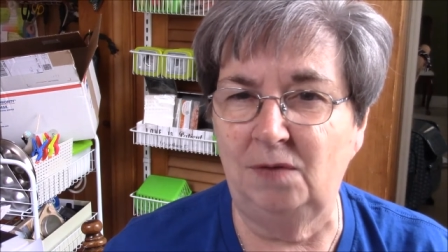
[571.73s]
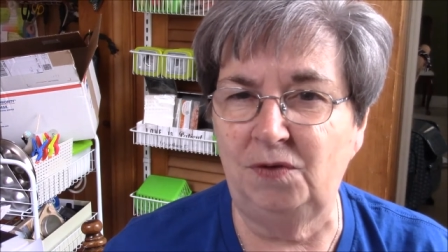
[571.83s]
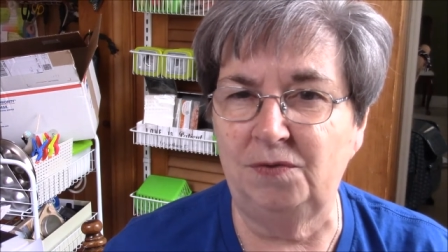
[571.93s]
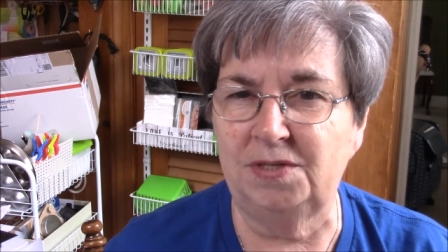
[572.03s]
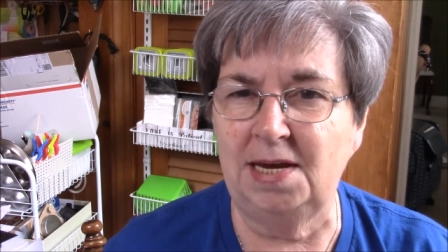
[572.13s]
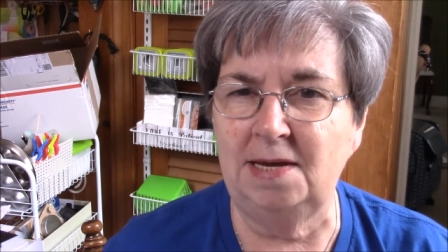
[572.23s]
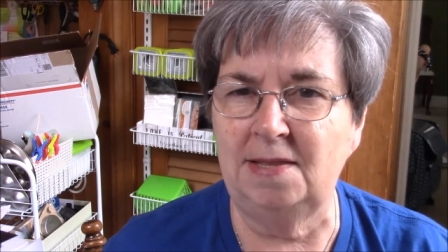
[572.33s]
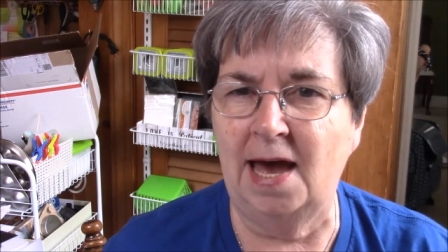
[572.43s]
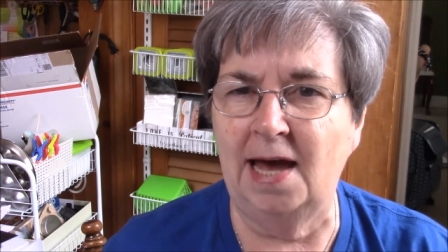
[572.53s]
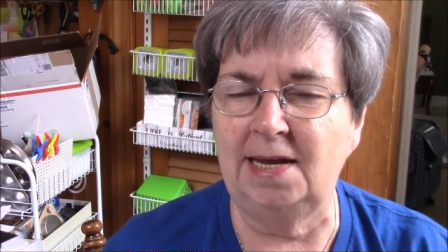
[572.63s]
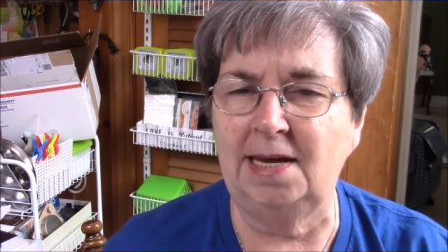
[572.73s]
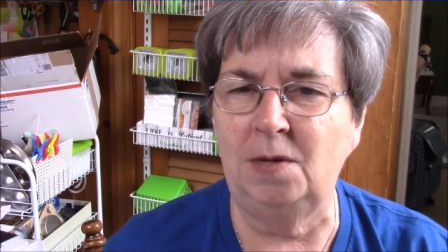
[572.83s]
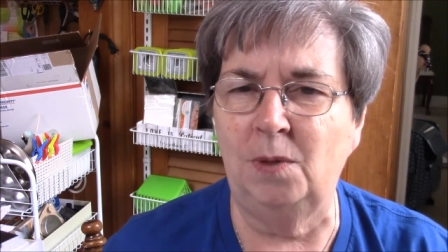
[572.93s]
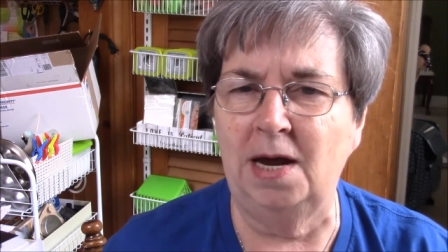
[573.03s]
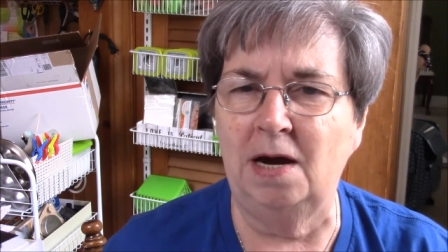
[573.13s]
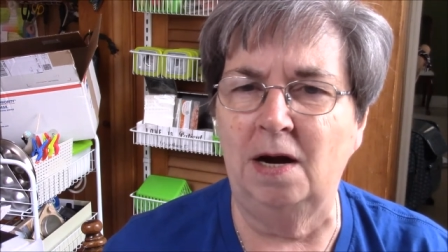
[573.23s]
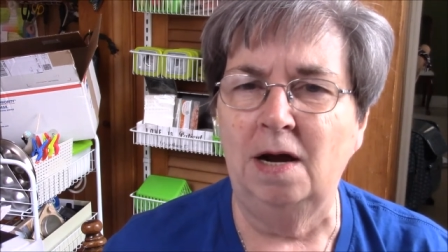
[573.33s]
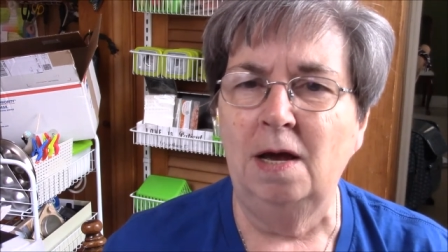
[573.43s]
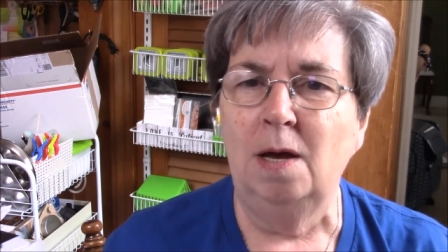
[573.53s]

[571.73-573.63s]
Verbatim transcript: if you've seen that anywhere.